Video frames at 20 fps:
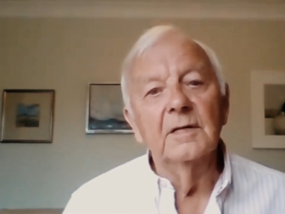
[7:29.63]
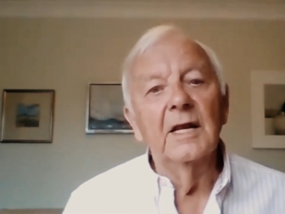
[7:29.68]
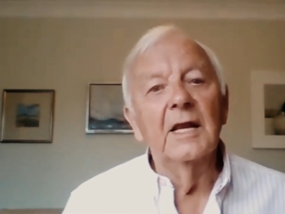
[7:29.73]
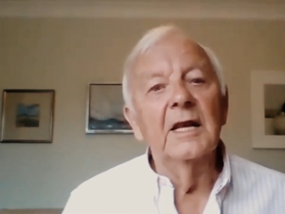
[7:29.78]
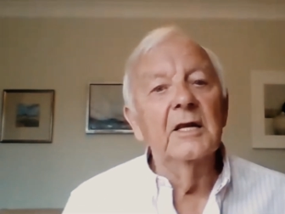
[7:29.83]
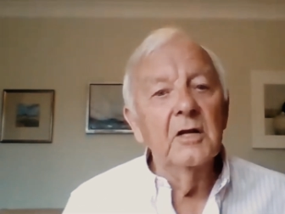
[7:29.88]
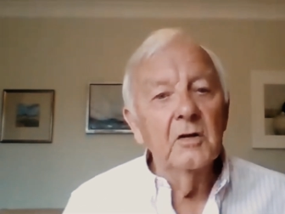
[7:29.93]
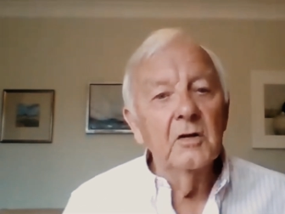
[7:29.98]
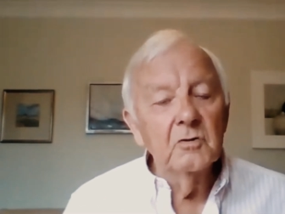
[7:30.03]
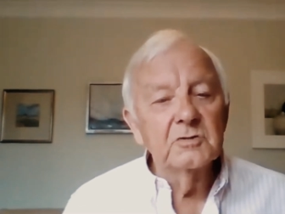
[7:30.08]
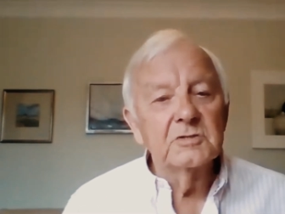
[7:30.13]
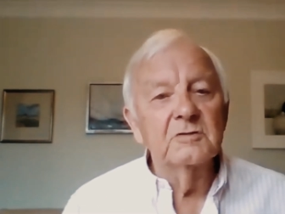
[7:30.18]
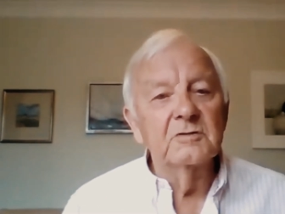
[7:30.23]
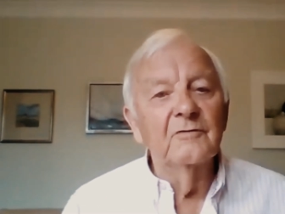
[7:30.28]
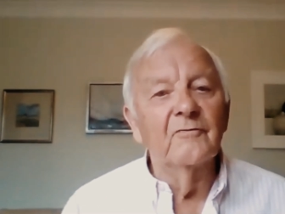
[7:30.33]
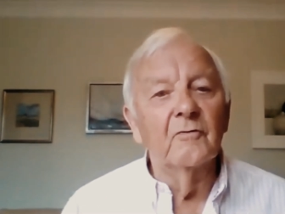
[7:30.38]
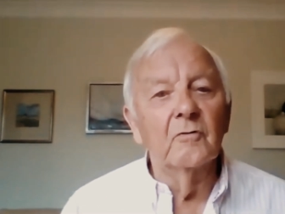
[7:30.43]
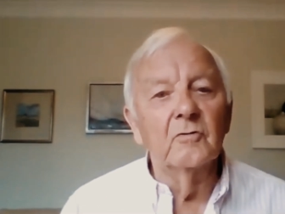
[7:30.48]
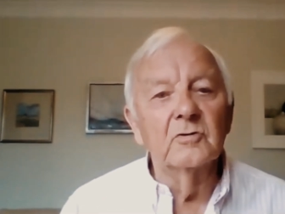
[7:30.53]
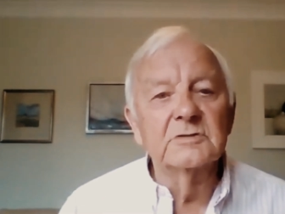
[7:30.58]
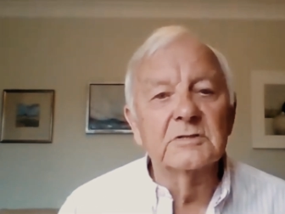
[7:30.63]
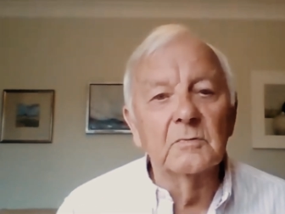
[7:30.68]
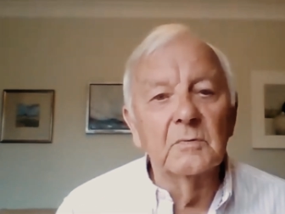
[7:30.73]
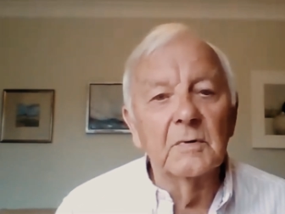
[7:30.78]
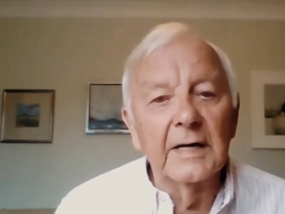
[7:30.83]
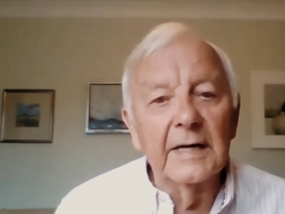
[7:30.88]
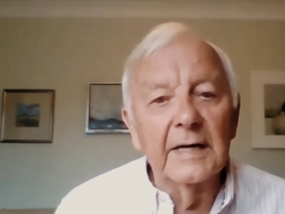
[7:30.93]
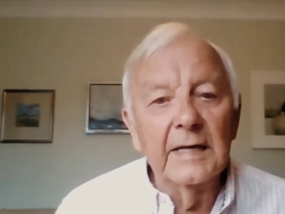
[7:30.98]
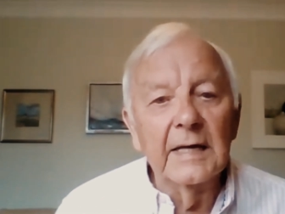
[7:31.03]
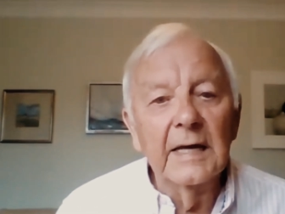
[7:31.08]
illusion falls
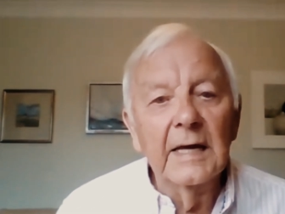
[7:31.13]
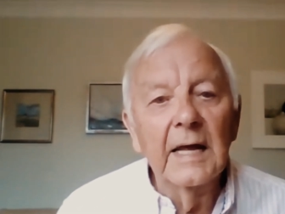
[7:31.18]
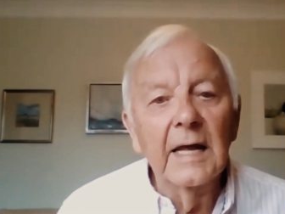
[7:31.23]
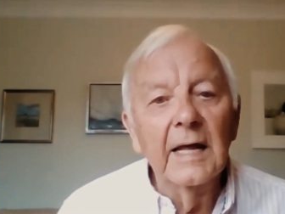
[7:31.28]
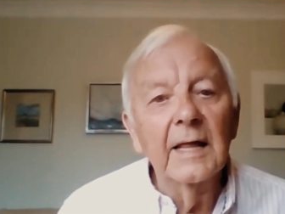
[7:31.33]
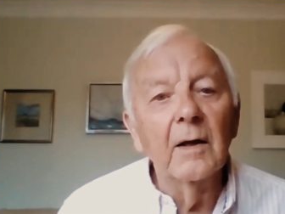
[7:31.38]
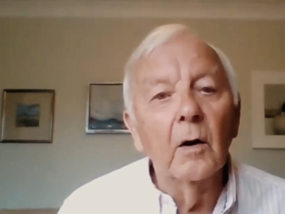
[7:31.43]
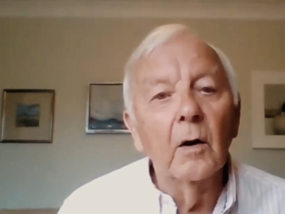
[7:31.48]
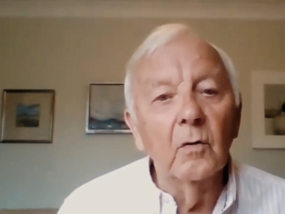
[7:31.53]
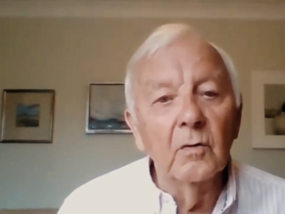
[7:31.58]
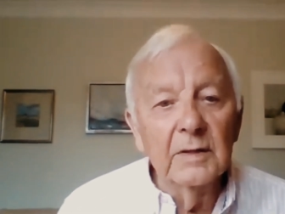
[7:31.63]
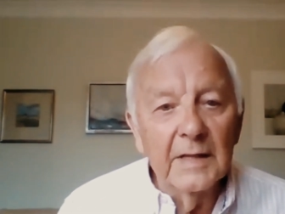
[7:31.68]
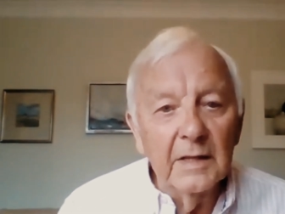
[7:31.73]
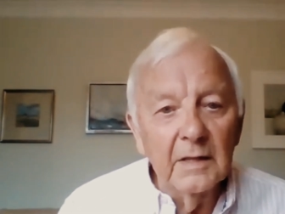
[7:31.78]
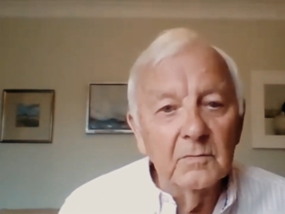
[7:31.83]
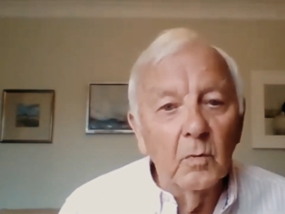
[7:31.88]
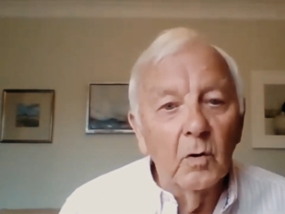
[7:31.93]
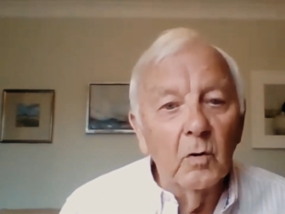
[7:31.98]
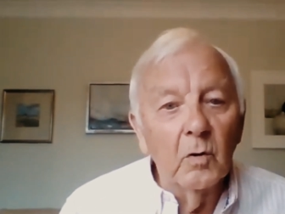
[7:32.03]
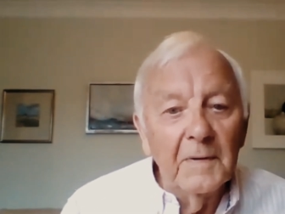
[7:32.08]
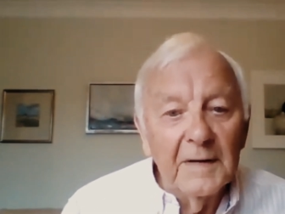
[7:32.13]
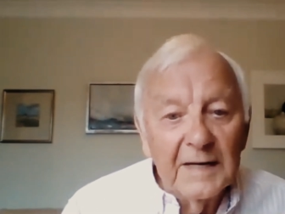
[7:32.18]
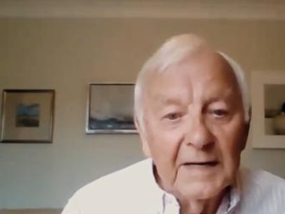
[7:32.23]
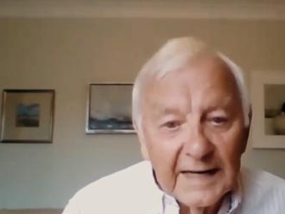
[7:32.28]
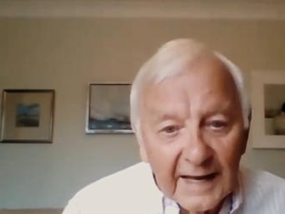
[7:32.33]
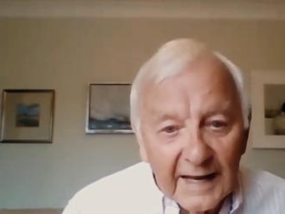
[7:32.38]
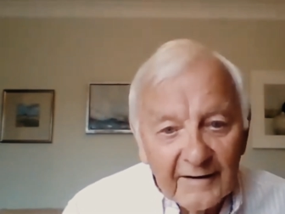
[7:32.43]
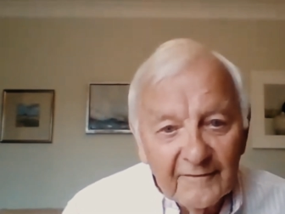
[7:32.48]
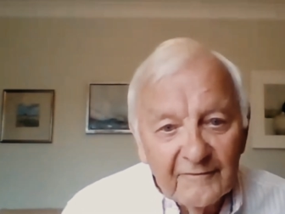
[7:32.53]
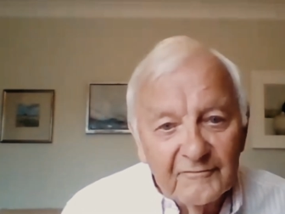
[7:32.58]
away, all that will be
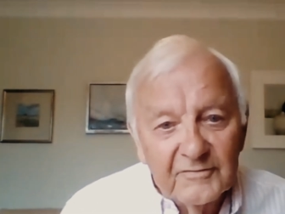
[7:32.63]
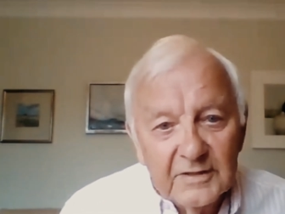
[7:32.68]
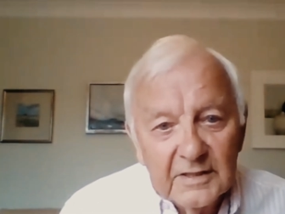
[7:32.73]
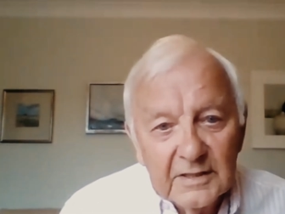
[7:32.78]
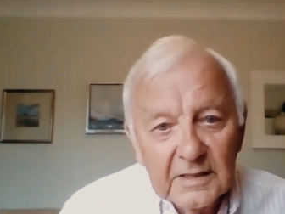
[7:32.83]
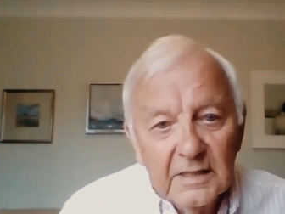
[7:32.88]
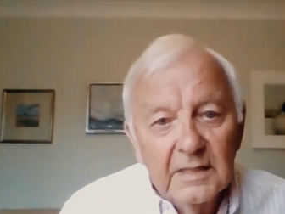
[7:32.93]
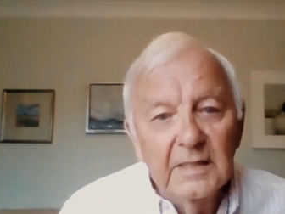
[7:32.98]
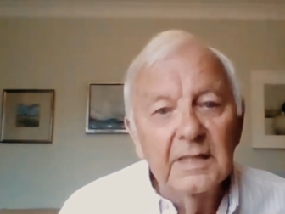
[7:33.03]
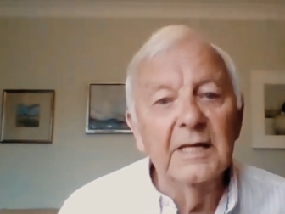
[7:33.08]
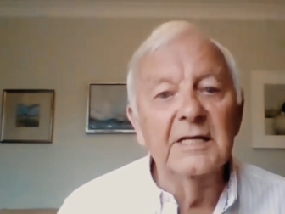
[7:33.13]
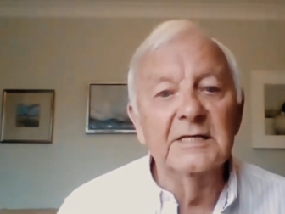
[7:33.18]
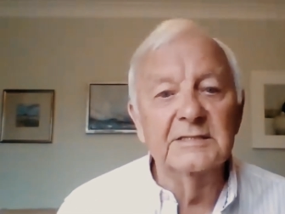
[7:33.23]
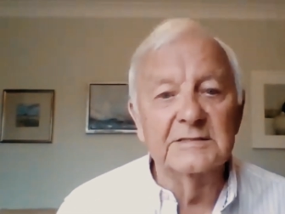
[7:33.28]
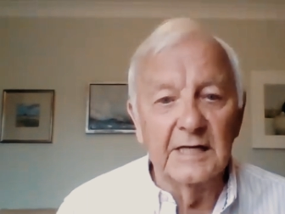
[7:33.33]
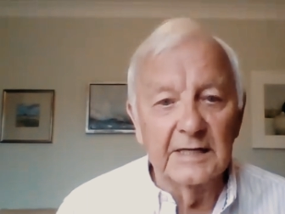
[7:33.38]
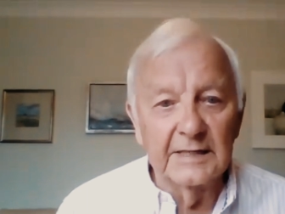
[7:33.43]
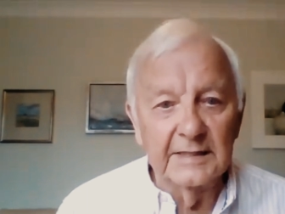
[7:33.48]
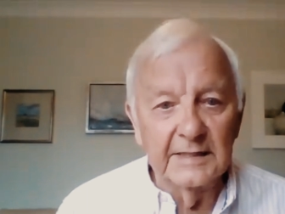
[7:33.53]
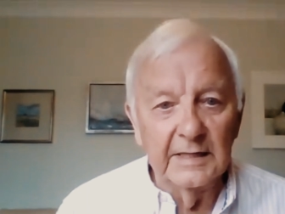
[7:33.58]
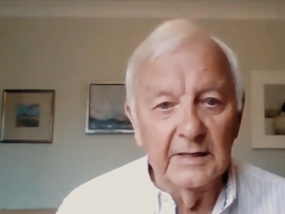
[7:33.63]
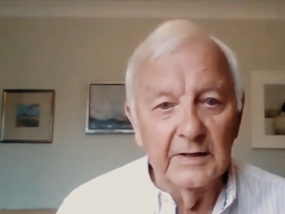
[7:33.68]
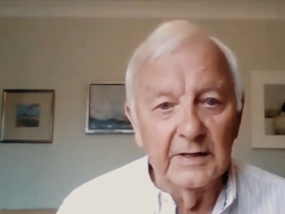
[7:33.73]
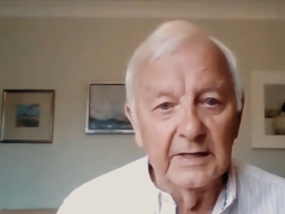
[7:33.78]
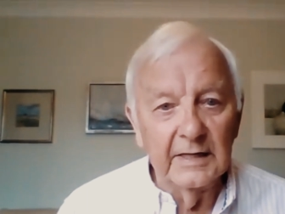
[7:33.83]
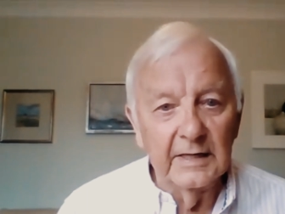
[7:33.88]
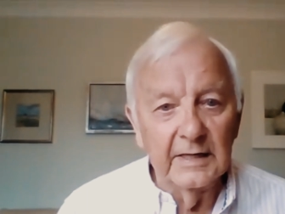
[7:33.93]
left is unknowing.